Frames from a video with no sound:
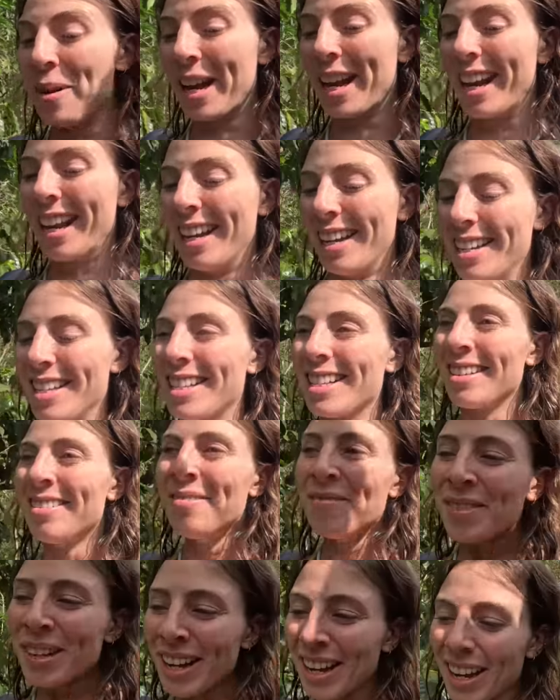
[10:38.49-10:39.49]
because
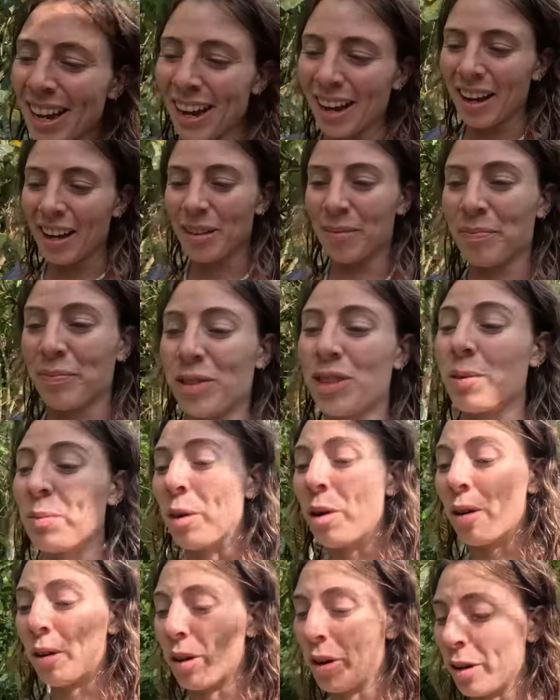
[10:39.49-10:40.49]
um,
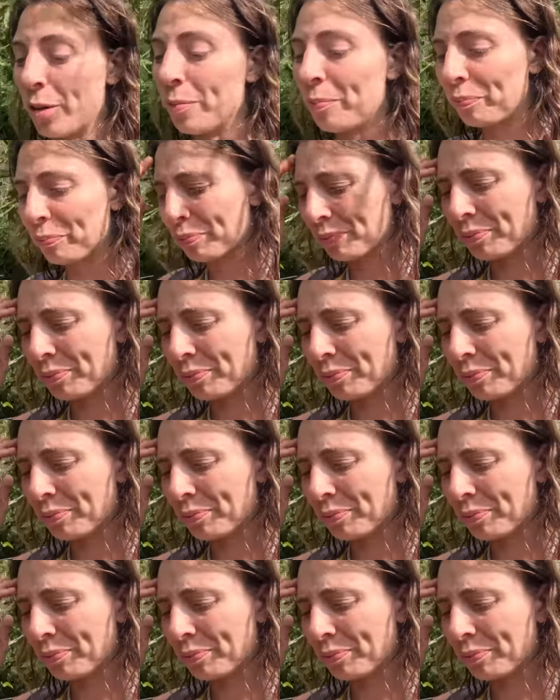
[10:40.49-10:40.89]
tomorrow